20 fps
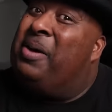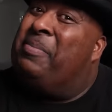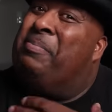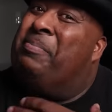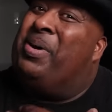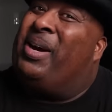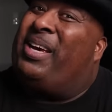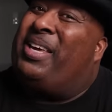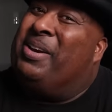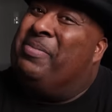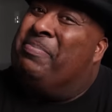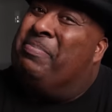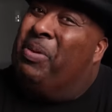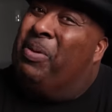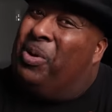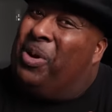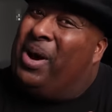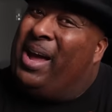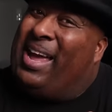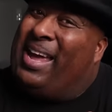book your
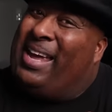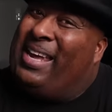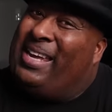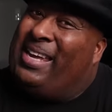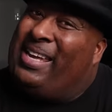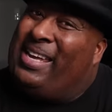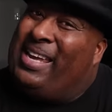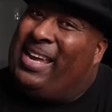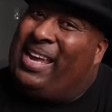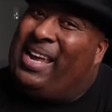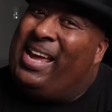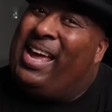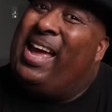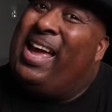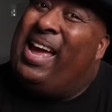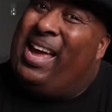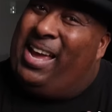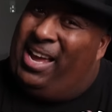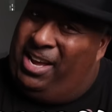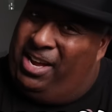boy.
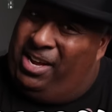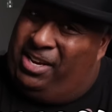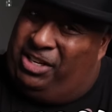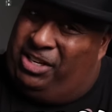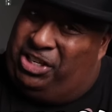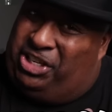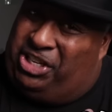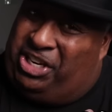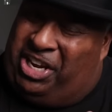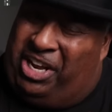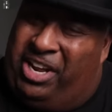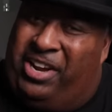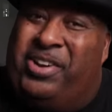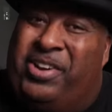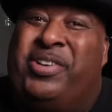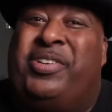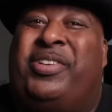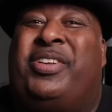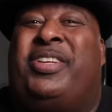Cheers.